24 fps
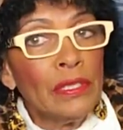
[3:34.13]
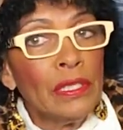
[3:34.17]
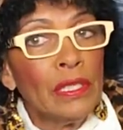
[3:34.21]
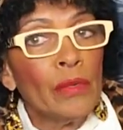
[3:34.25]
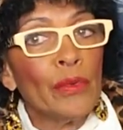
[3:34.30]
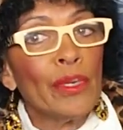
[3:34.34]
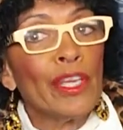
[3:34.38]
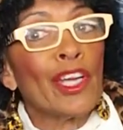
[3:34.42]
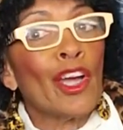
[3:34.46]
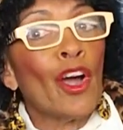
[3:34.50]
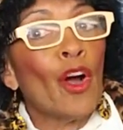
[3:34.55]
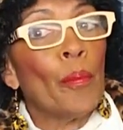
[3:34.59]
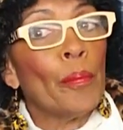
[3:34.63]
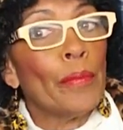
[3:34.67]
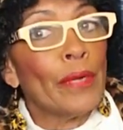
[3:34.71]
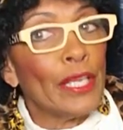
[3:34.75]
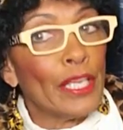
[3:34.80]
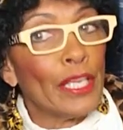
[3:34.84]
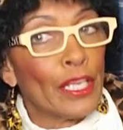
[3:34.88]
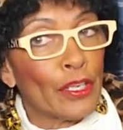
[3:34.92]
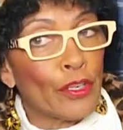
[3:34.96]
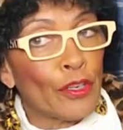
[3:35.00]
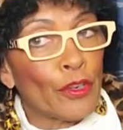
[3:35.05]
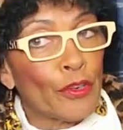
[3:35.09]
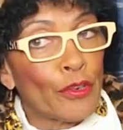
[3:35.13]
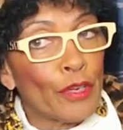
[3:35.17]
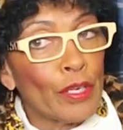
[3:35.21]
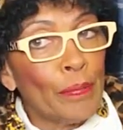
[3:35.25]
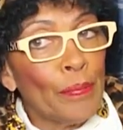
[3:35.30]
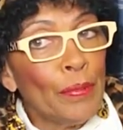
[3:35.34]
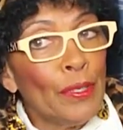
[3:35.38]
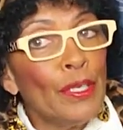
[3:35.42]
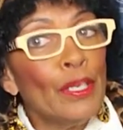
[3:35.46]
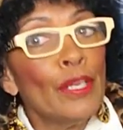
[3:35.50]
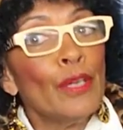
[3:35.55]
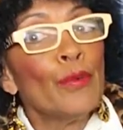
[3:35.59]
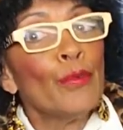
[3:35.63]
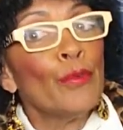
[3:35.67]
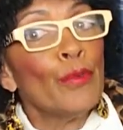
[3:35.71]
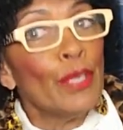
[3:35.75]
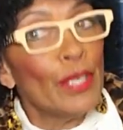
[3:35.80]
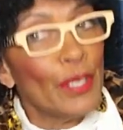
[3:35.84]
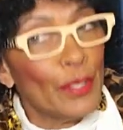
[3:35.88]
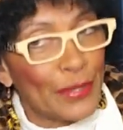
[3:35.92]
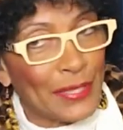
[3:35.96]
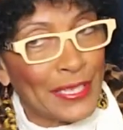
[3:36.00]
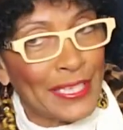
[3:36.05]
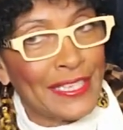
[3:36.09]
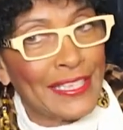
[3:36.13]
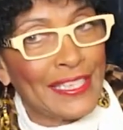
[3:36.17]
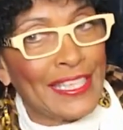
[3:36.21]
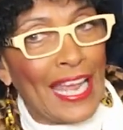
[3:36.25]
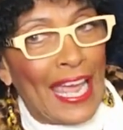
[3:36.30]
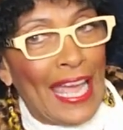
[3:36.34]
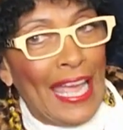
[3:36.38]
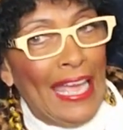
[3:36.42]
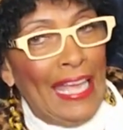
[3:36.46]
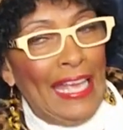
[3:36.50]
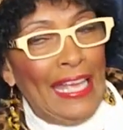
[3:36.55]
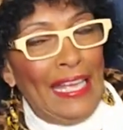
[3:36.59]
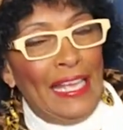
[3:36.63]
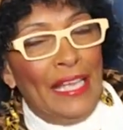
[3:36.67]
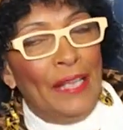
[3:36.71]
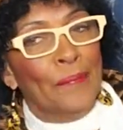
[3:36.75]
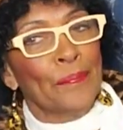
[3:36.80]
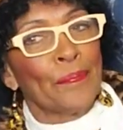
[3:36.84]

and we're going to be creeping it real today.